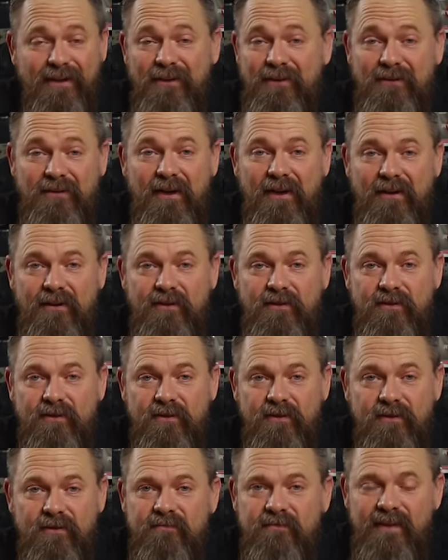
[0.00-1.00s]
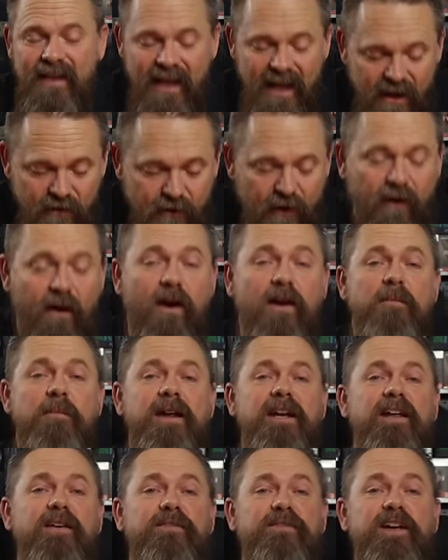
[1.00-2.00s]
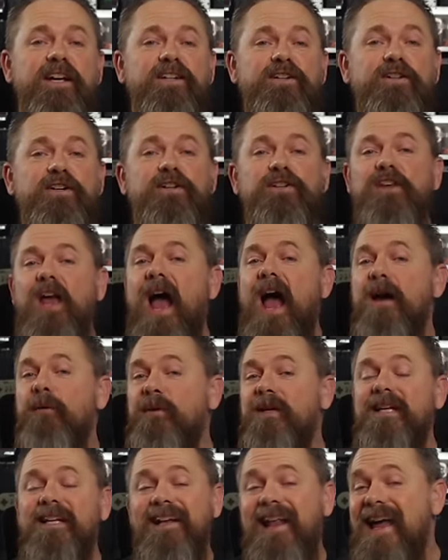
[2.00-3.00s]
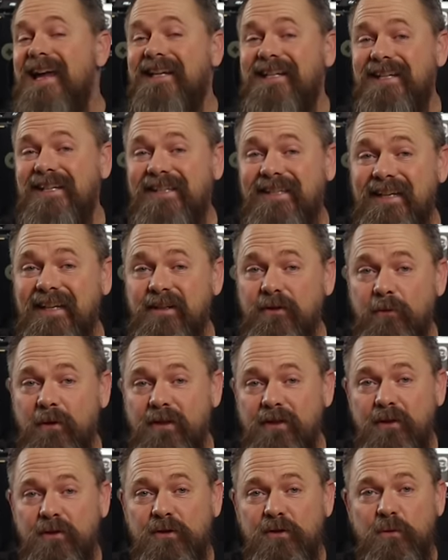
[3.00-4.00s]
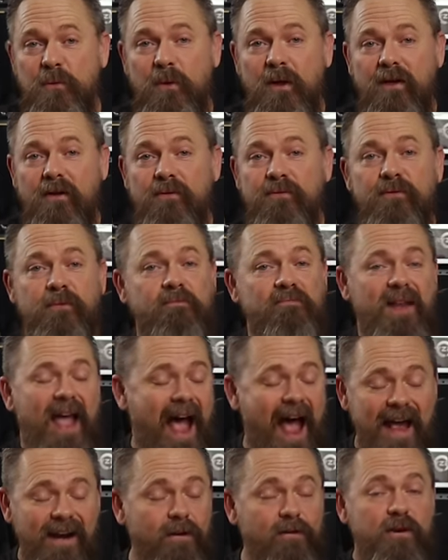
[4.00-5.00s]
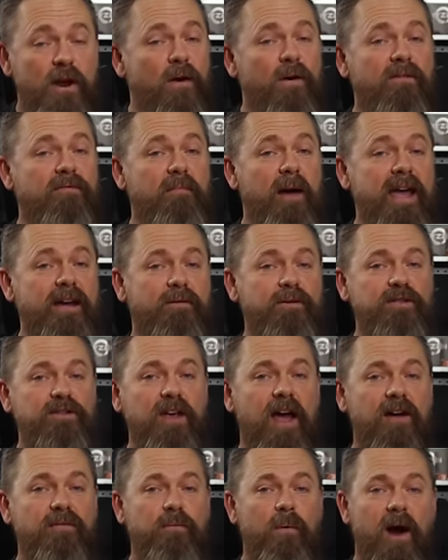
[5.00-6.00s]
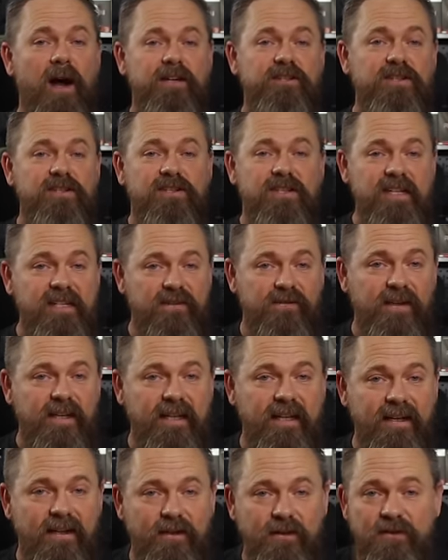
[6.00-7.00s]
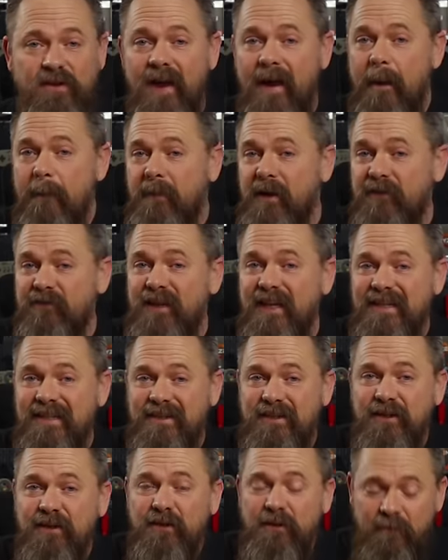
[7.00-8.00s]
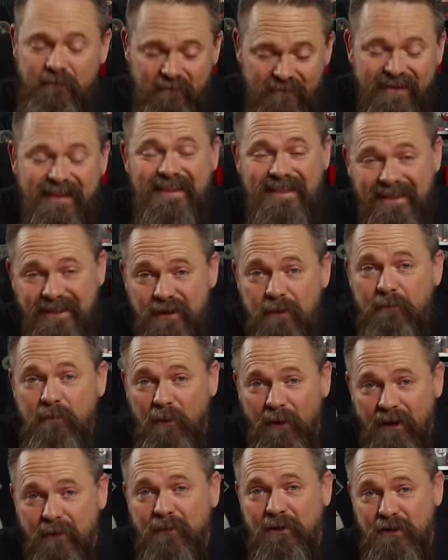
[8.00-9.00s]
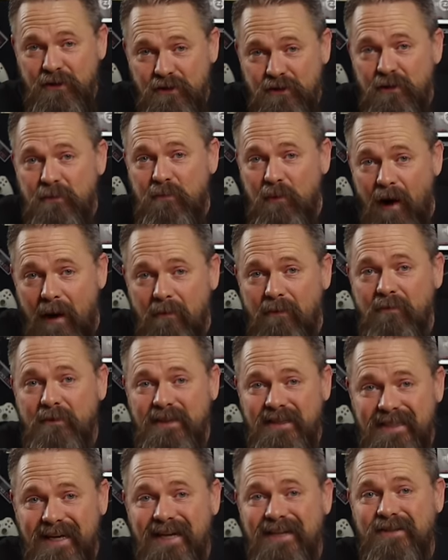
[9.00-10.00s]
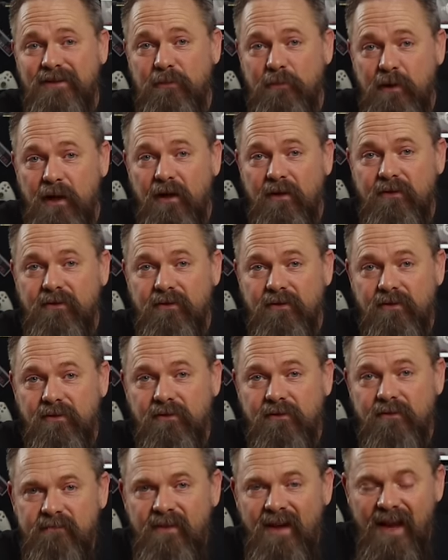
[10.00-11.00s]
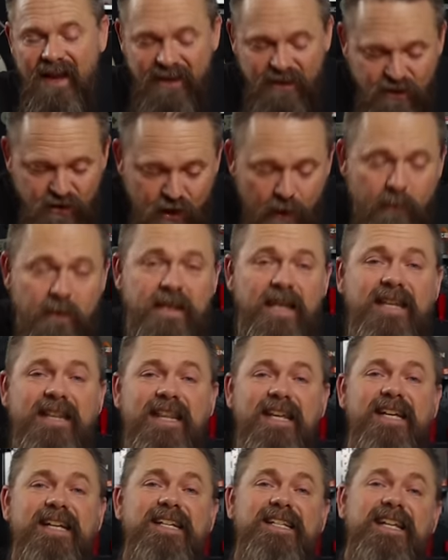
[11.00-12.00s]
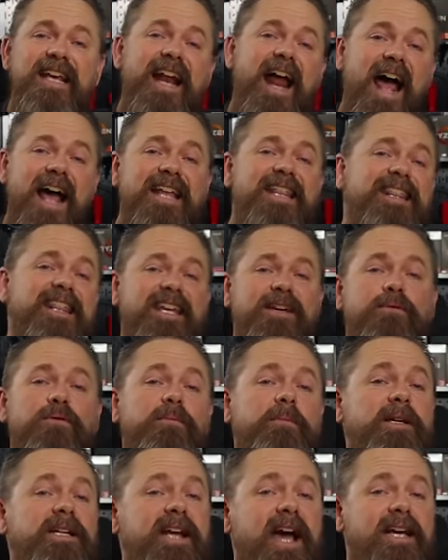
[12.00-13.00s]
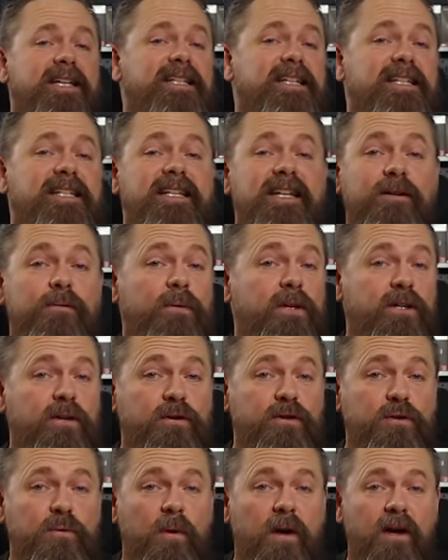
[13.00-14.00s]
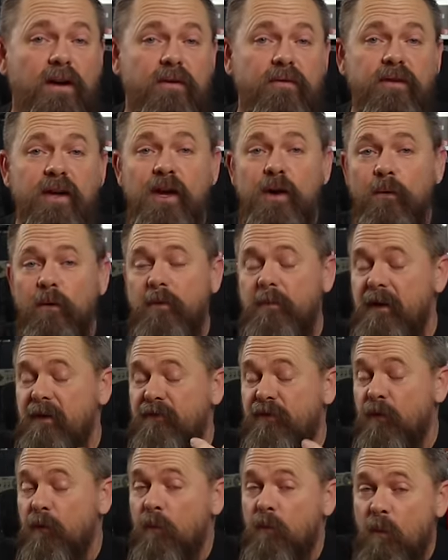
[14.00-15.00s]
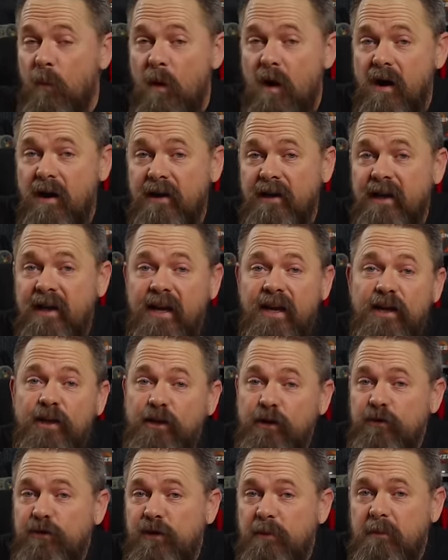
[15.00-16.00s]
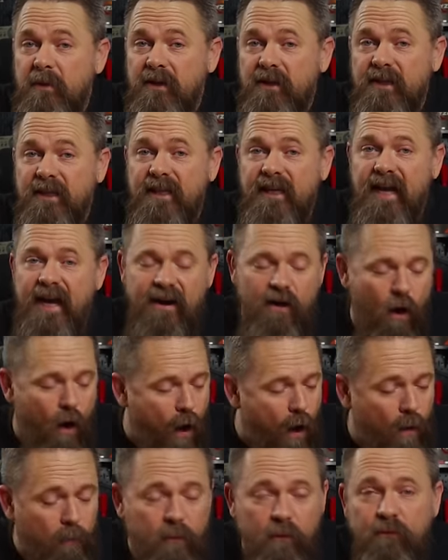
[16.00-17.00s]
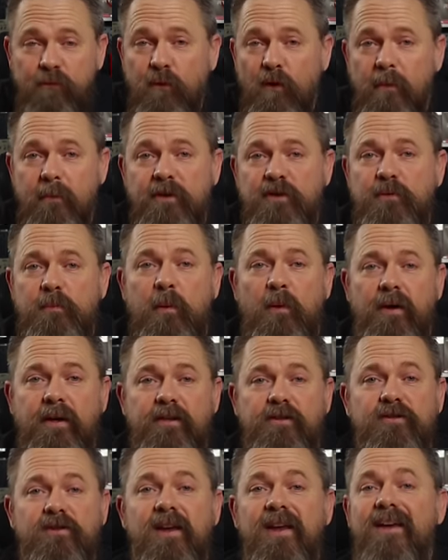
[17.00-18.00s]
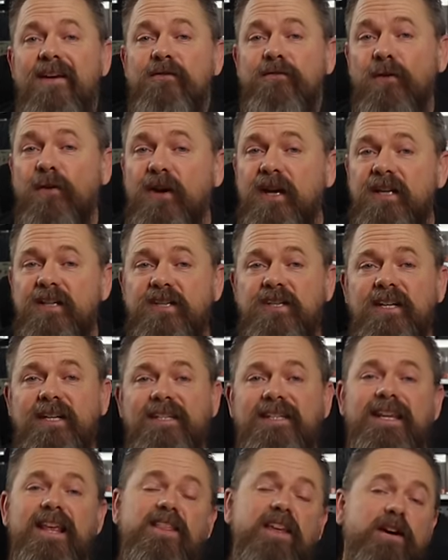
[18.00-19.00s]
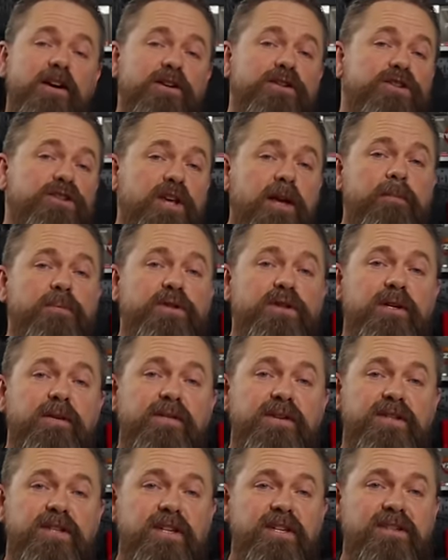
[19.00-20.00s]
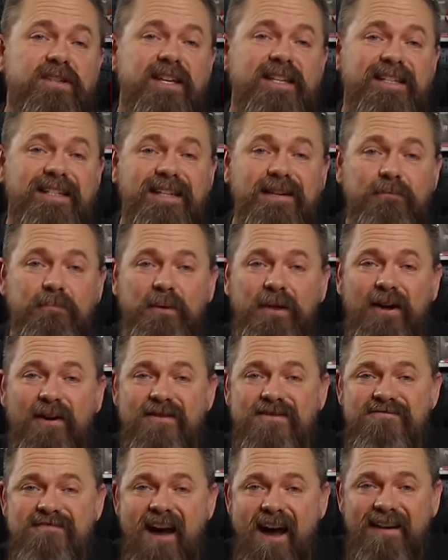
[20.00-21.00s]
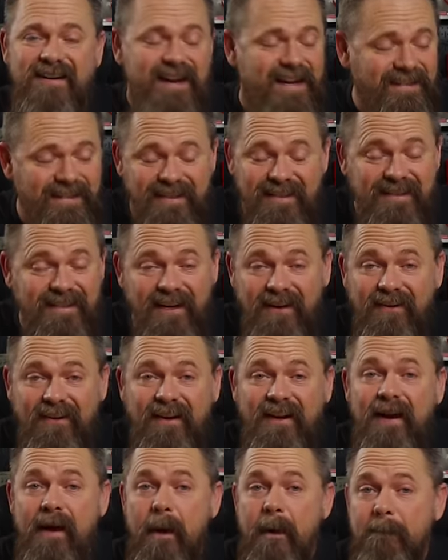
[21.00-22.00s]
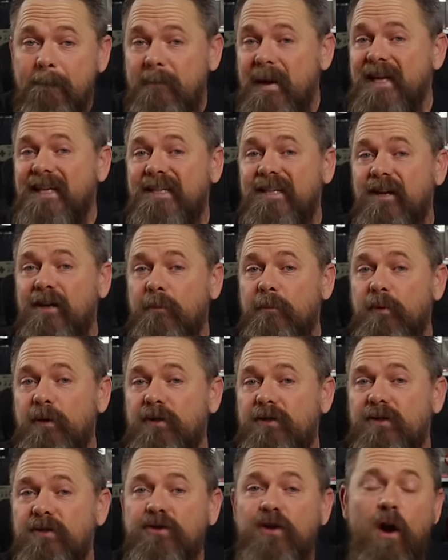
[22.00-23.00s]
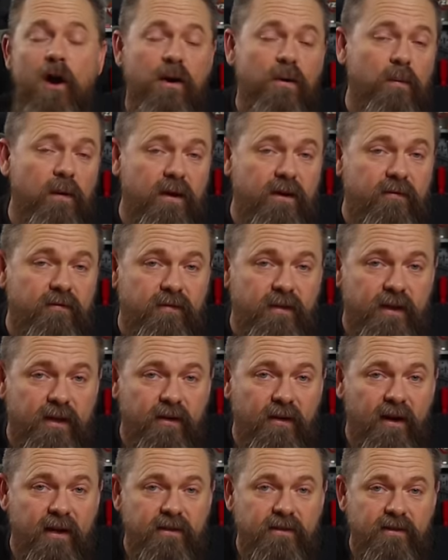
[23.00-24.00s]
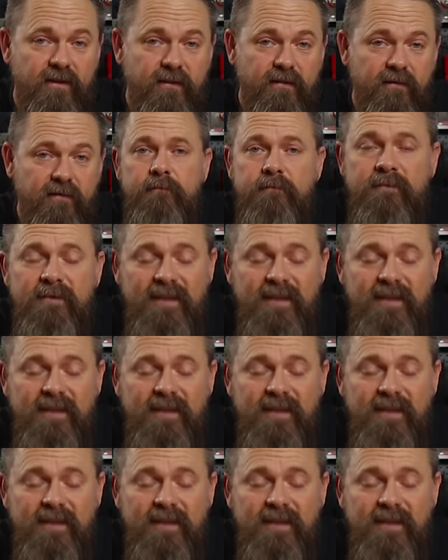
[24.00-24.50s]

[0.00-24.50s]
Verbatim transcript: Who knows? There are many features I would like to see in Windows 12. I don't know if Microsoft watches these videos, but if they do, this is the point where you should probably take some notes. Some of the things that I think would be nice to see in Windows 12 would be for one, usability at all performance points. For instance, there are some services that simply are not necessary based on a person's hardware configuration.